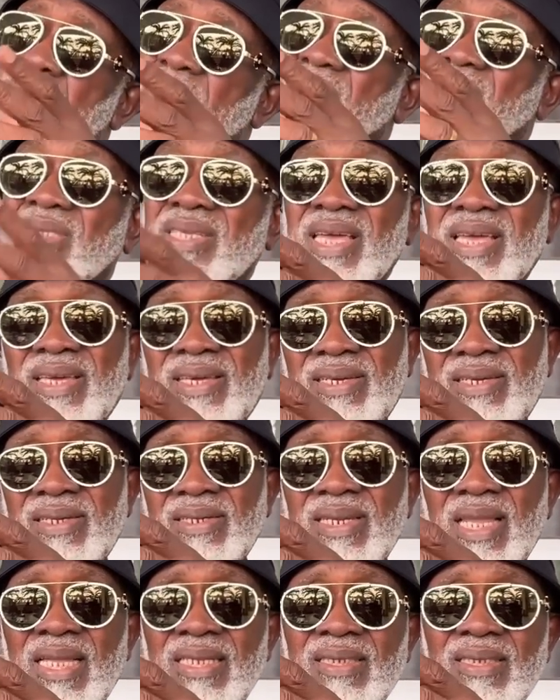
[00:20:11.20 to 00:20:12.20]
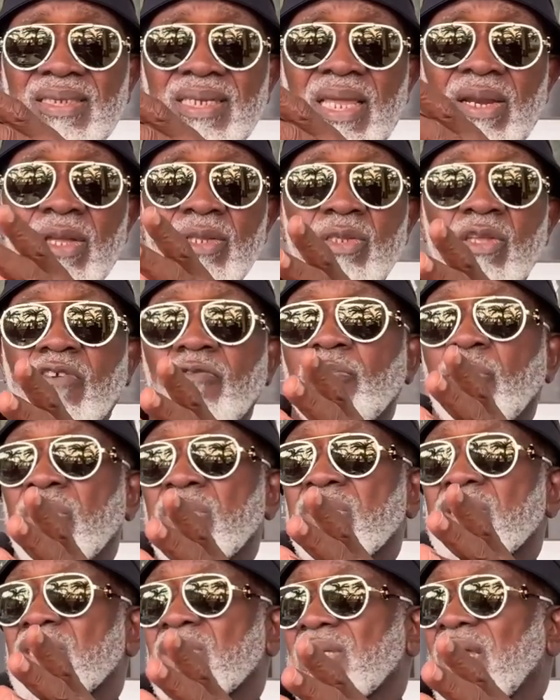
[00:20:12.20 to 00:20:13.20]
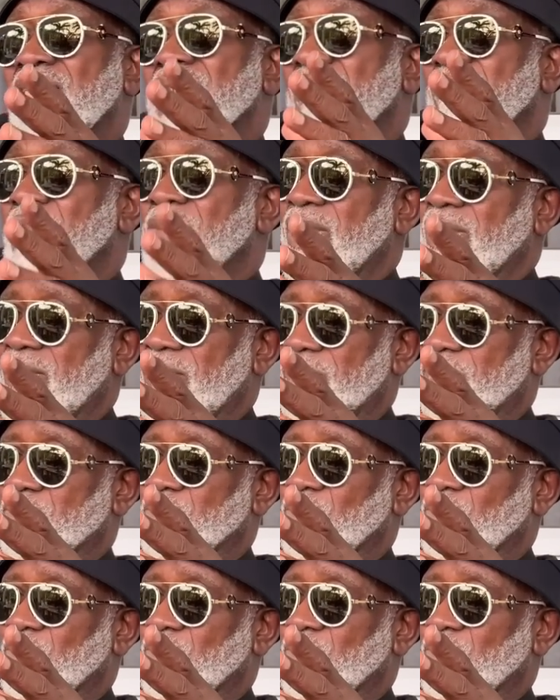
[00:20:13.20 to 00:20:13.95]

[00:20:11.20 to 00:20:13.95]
one mistake that a lot of politicians make.